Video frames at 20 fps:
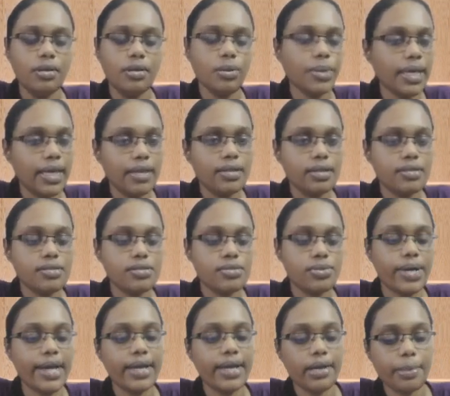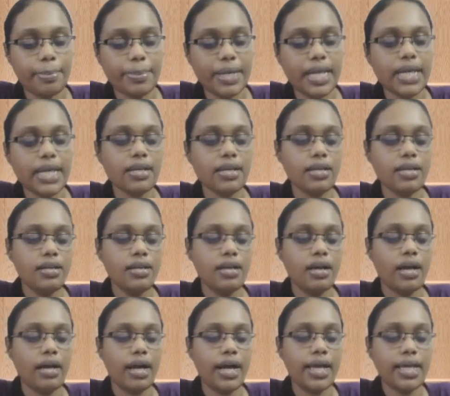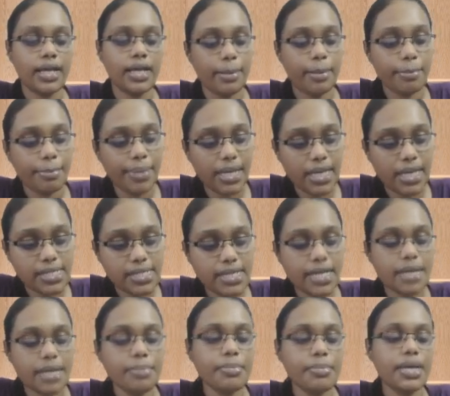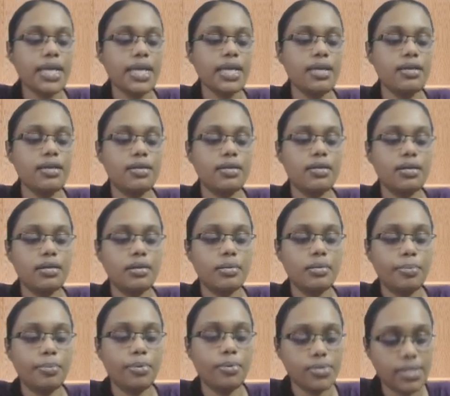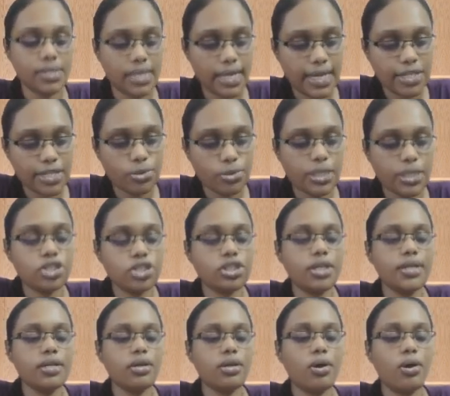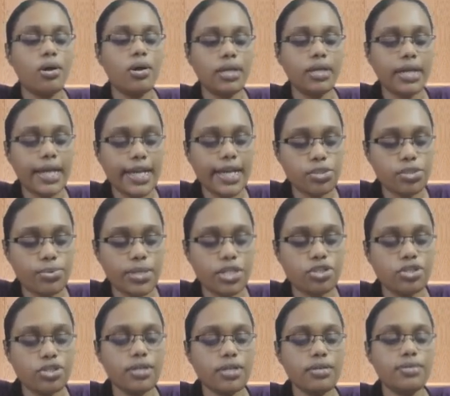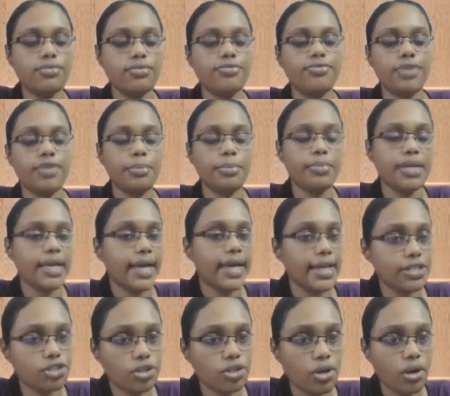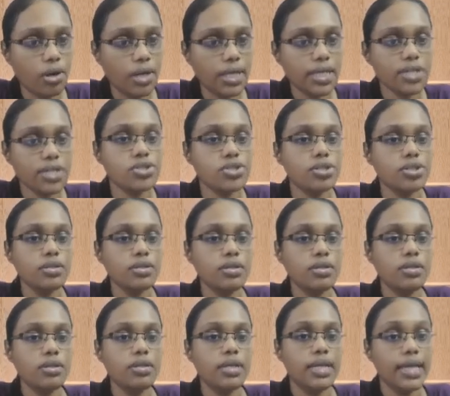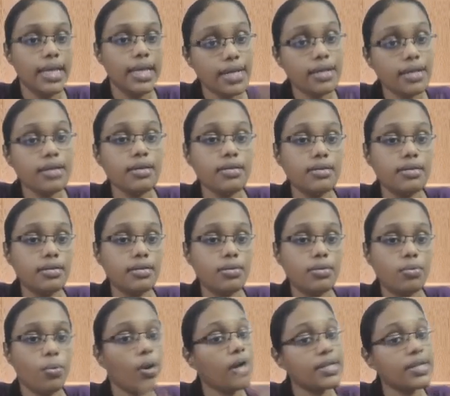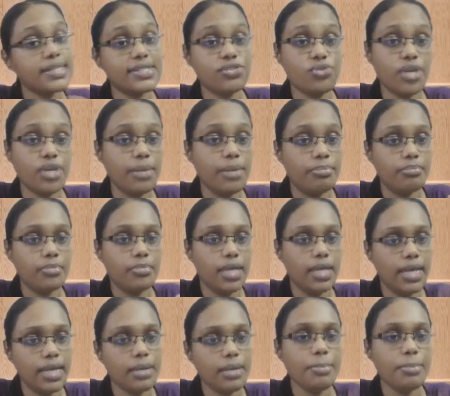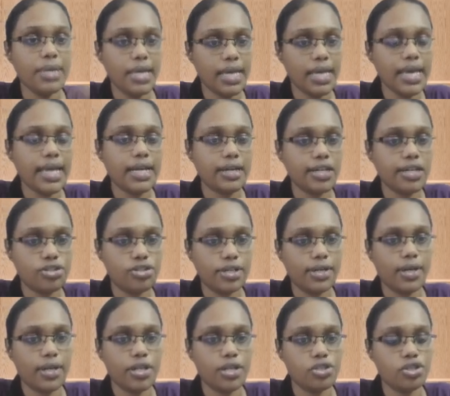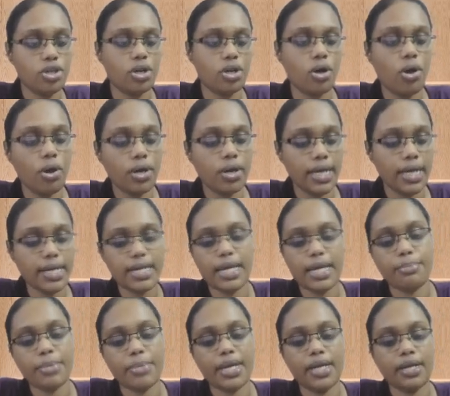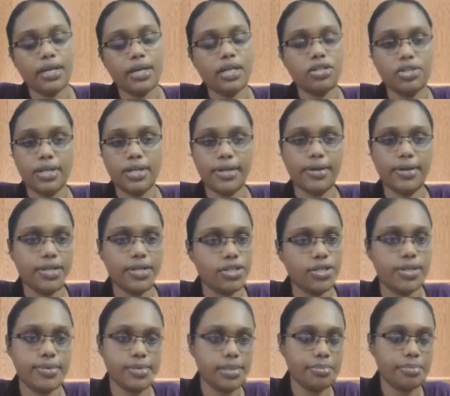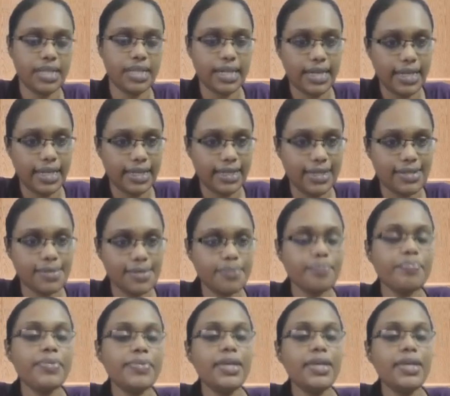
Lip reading: Okay, so I repeat, I completed my post-graduation or graduation from dash college in what stream? In BA English Literature or in MA English Literature, something like that.